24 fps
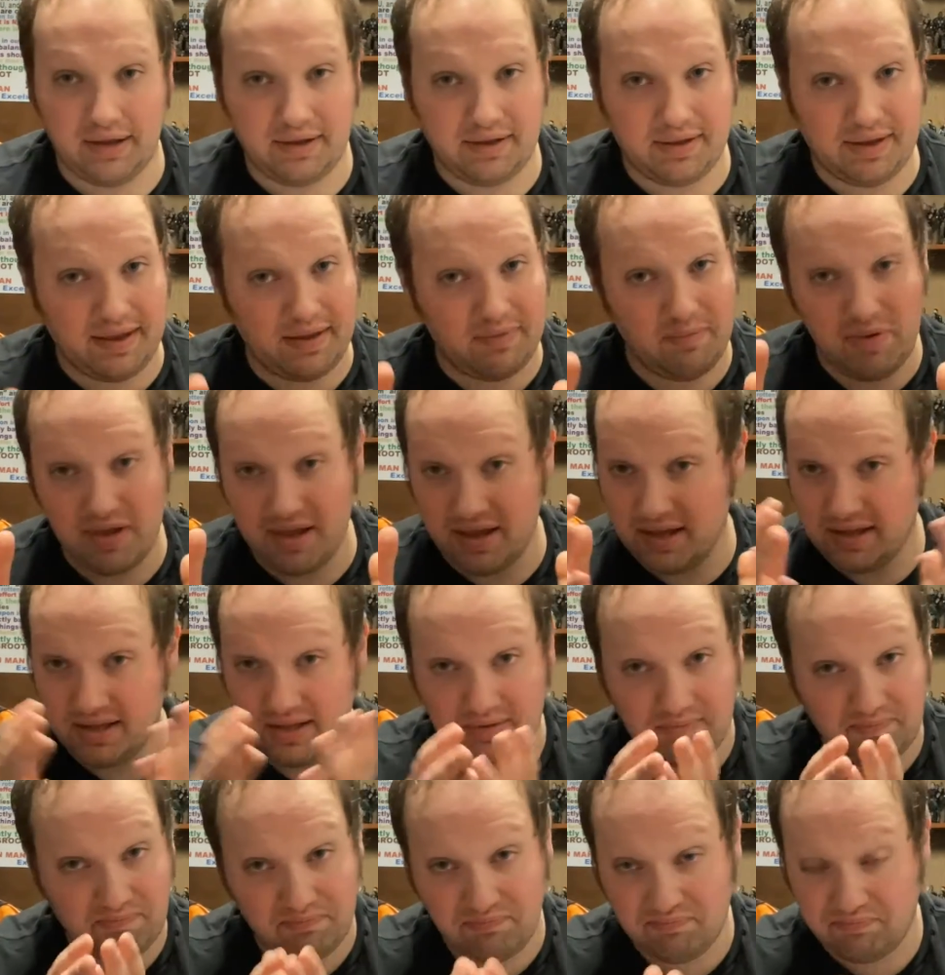Give me a
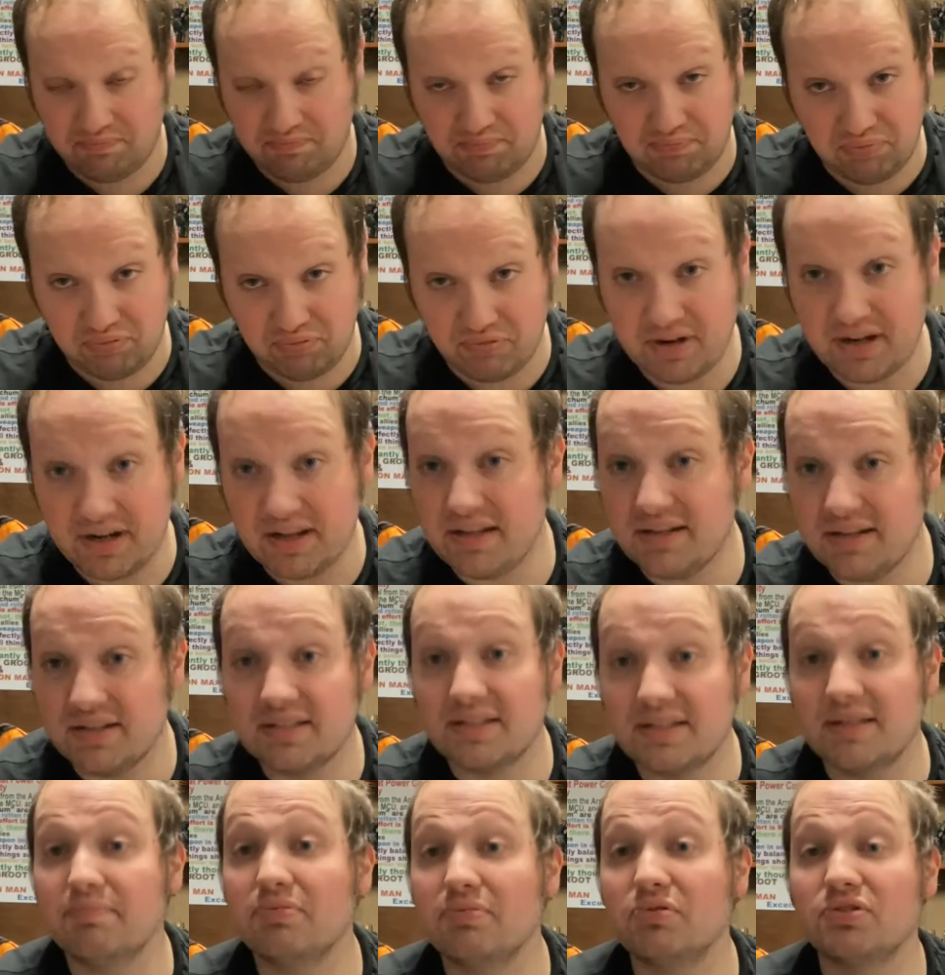pretty
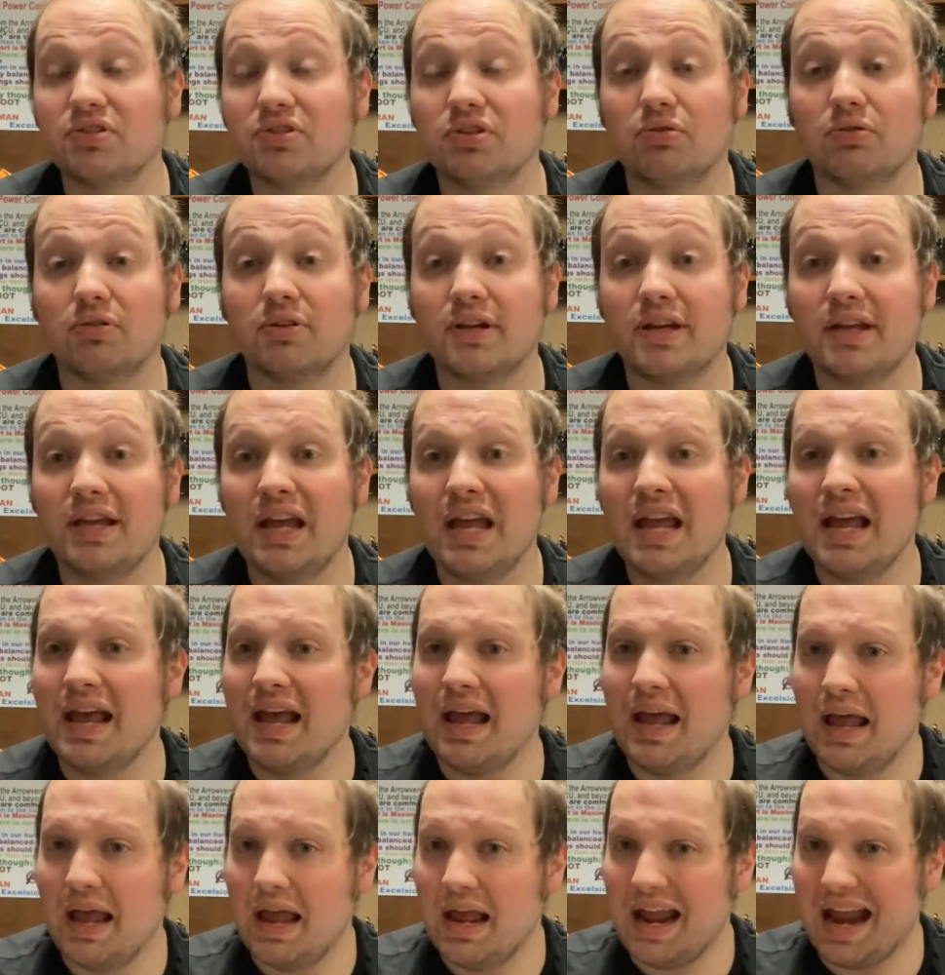simple story
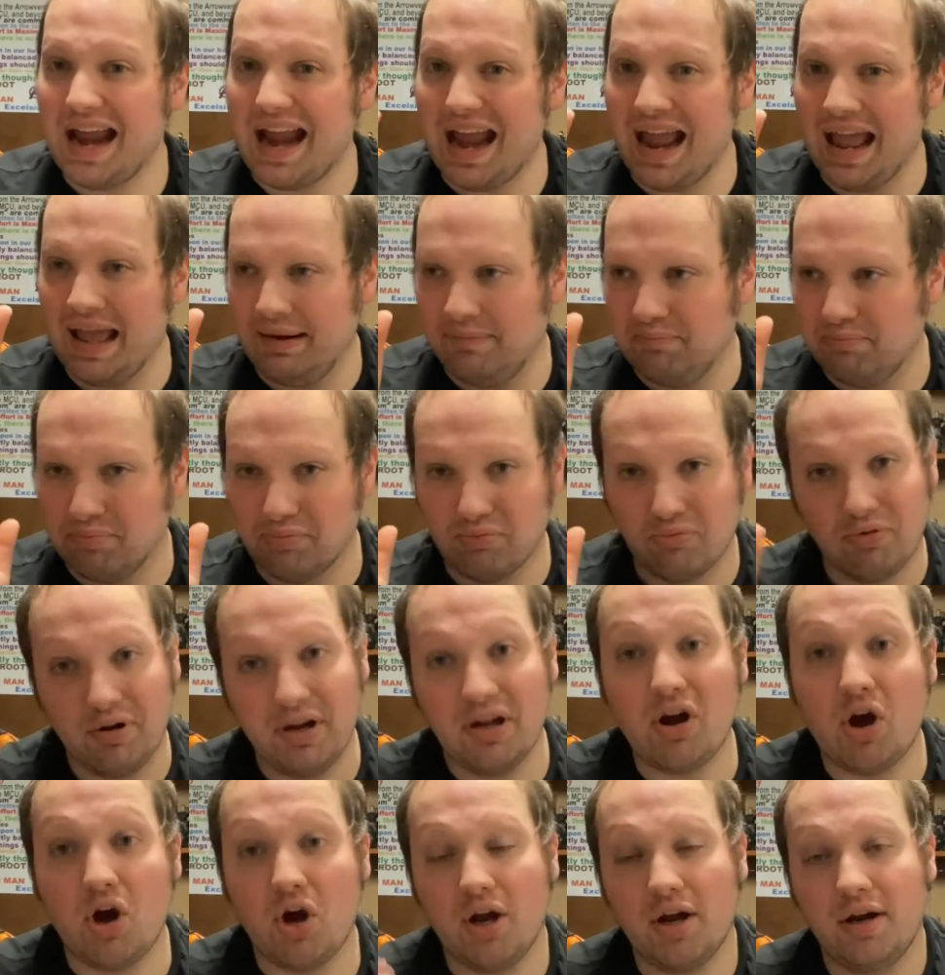and bring
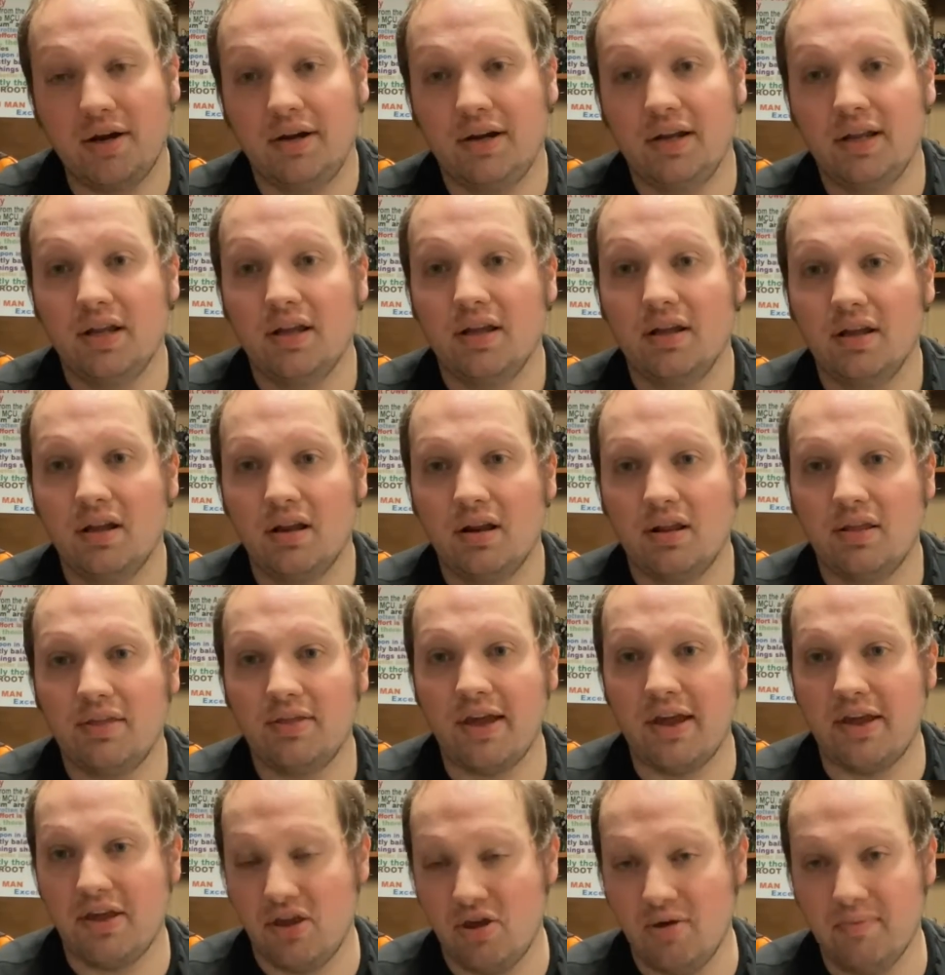on the
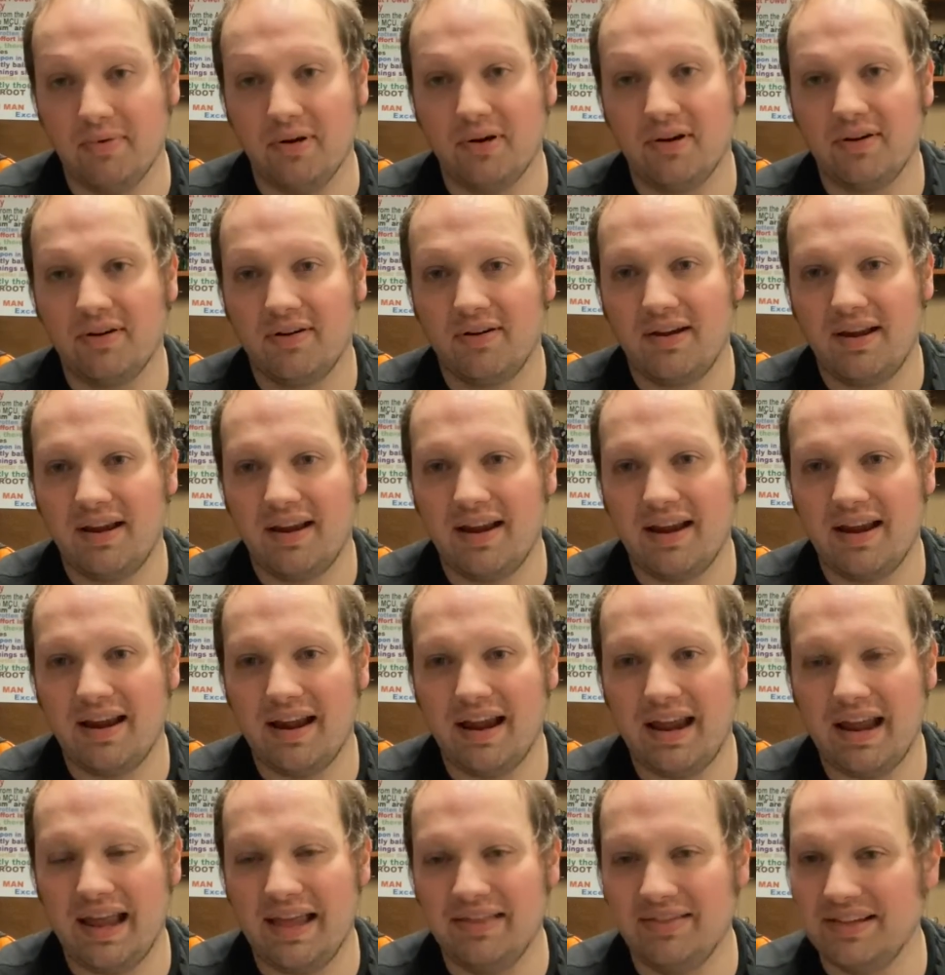humor.
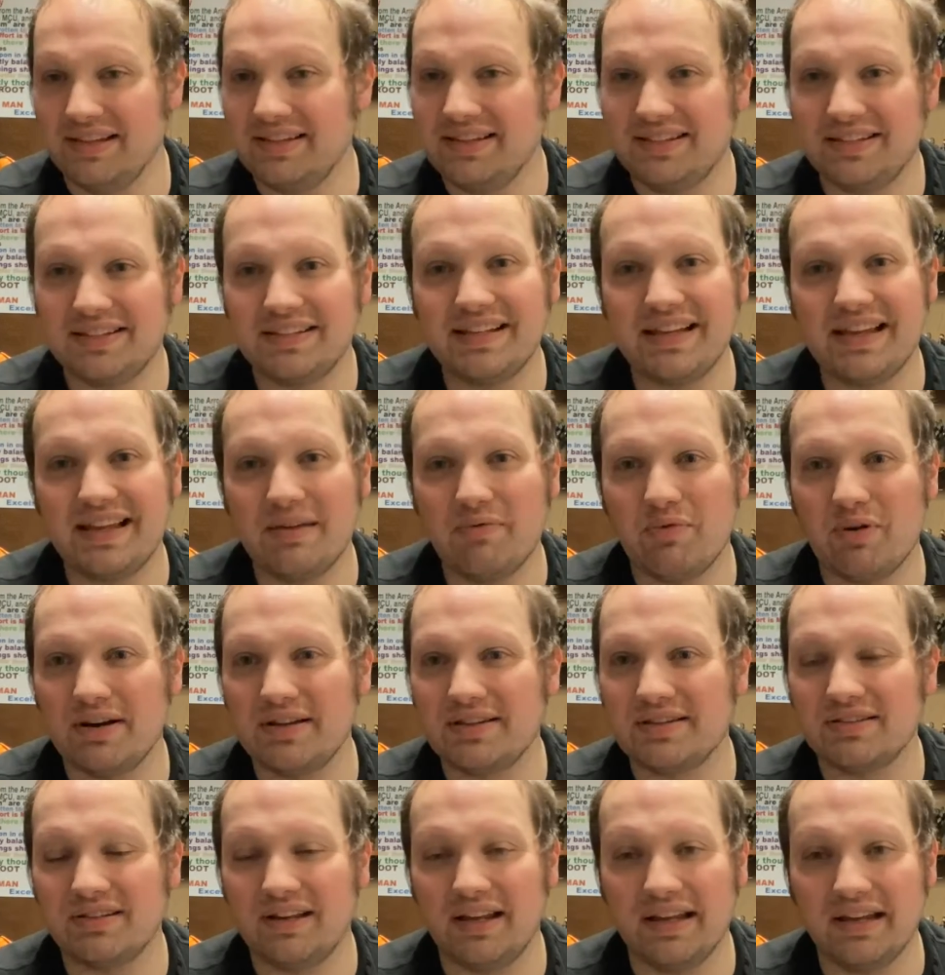And let's see what
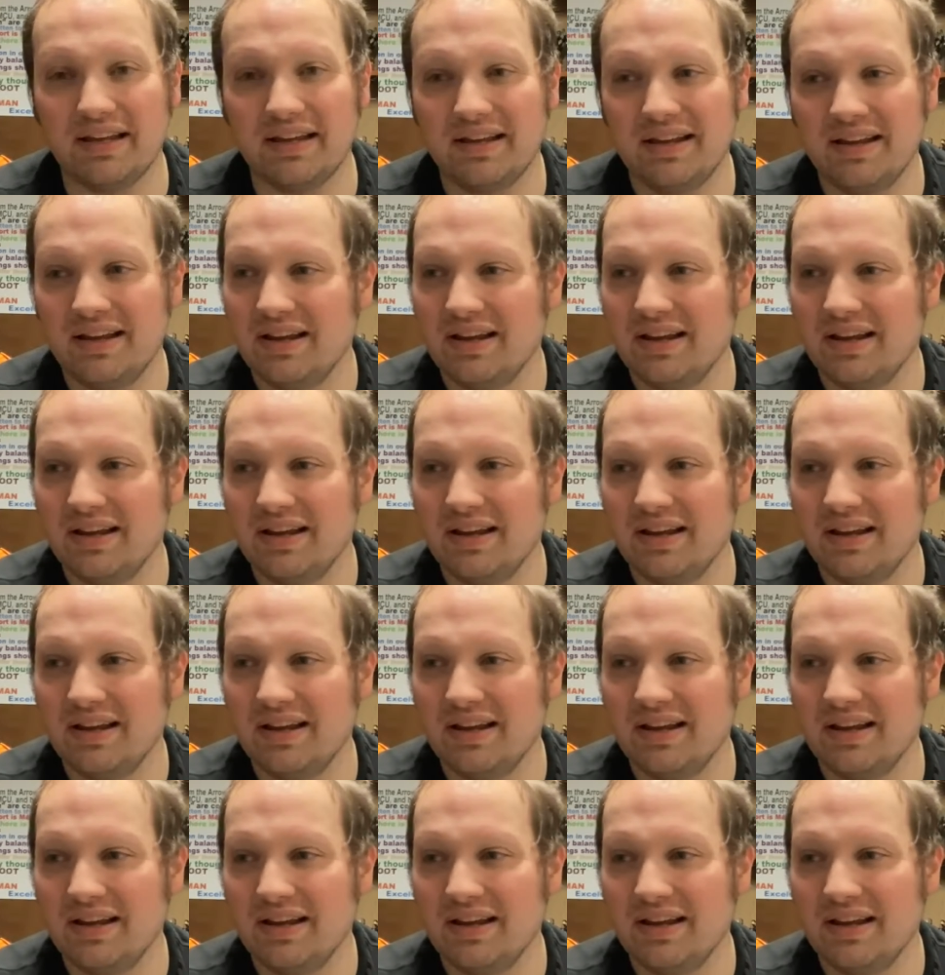it's like